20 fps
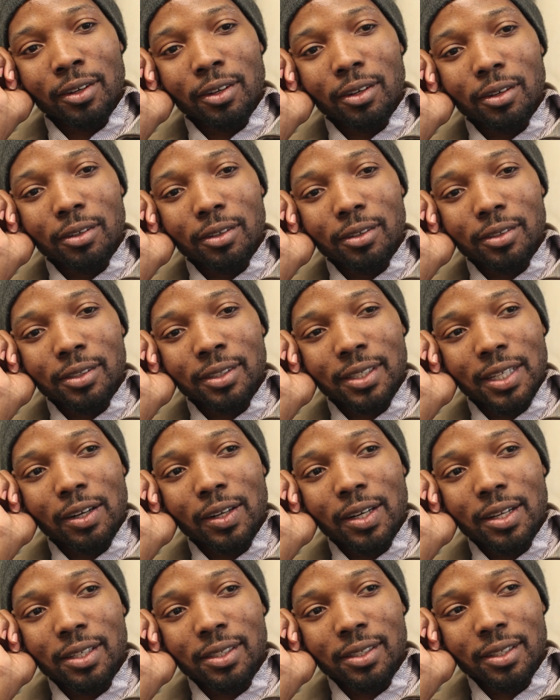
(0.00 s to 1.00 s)
sit
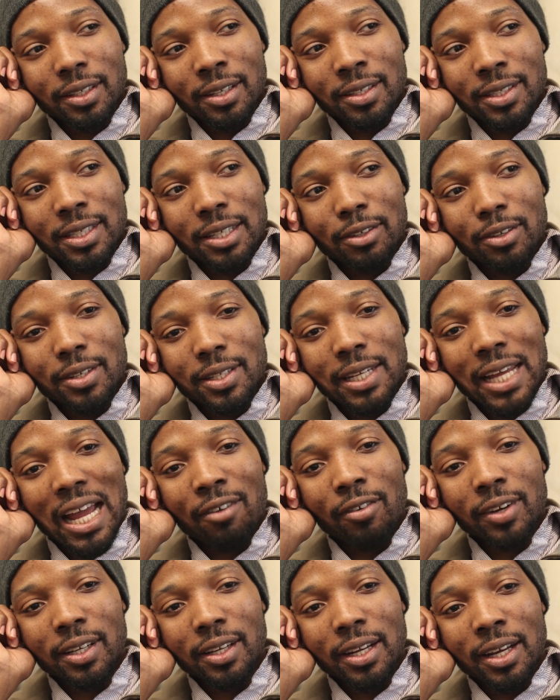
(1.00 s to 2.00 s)
down and seriously
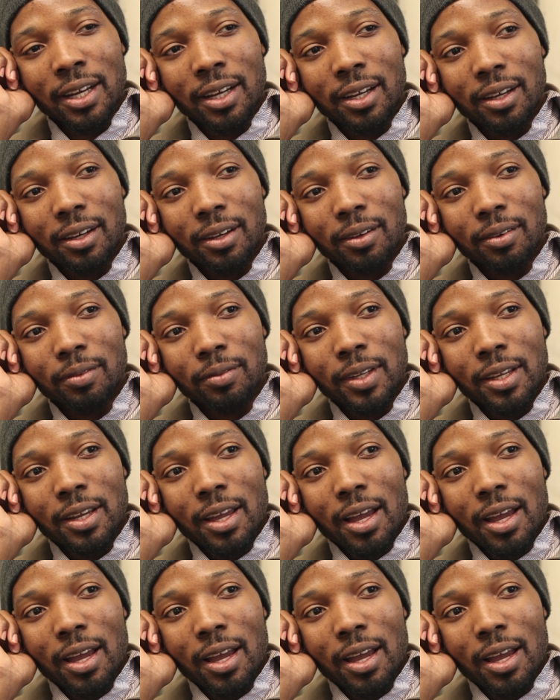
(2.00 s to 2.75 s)
have